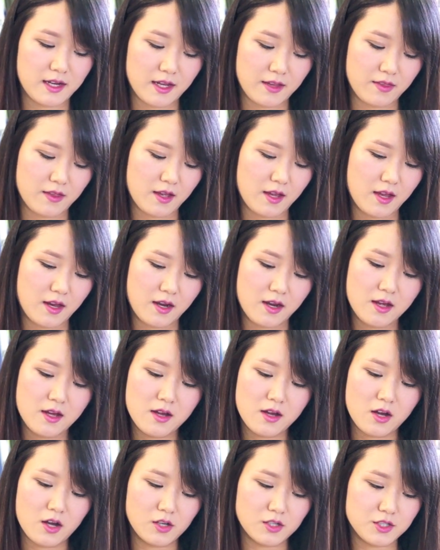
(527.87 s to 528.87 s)
And then
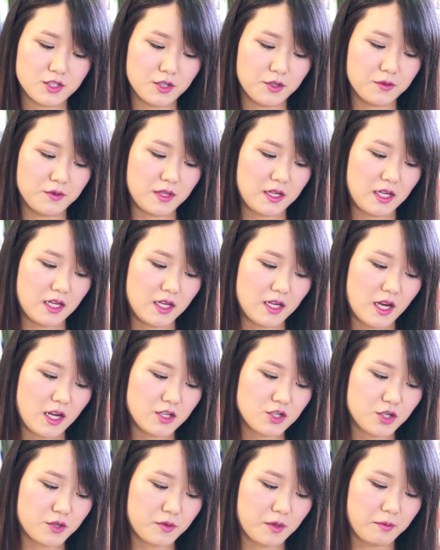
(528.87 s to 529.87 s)
also the
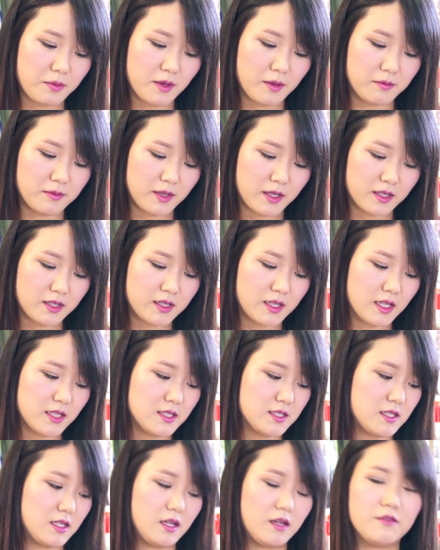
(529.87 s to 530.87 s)
Nature Republic
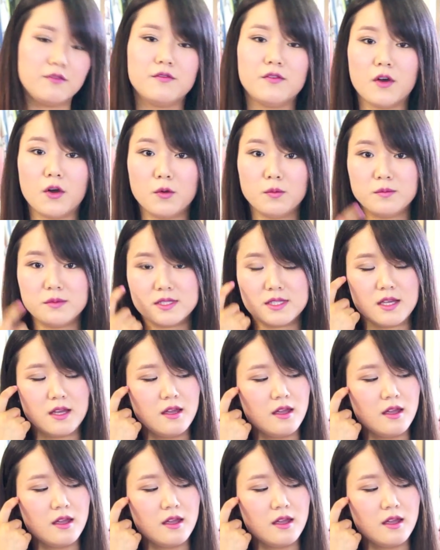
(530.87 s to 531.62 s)
cleansing foams.